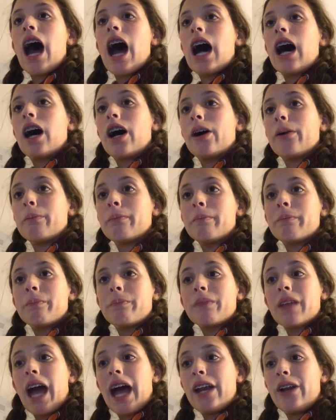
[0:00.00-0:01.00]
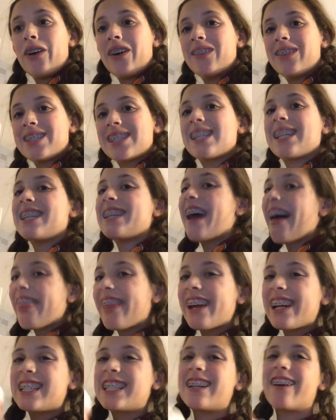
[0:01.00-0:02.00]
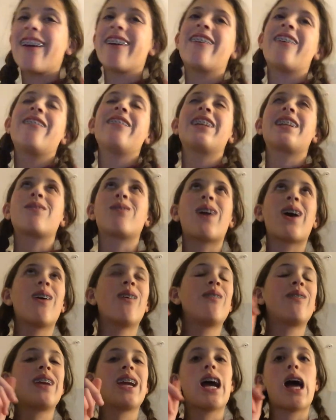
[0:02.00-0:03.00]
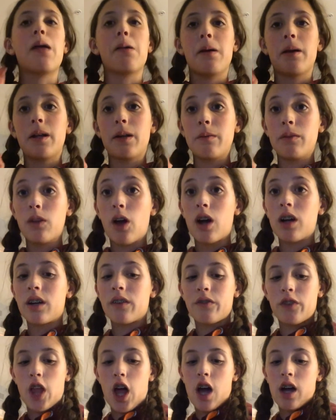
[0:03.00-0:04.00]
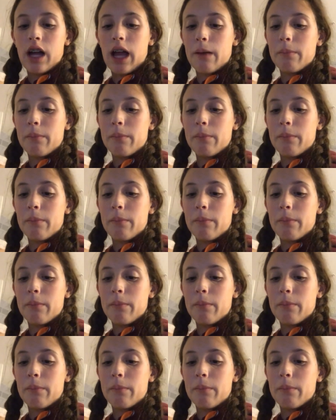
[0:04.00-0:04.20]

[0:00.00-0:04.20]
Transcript: Um, I know it was another short one, but tomorrow will be a longer vlog.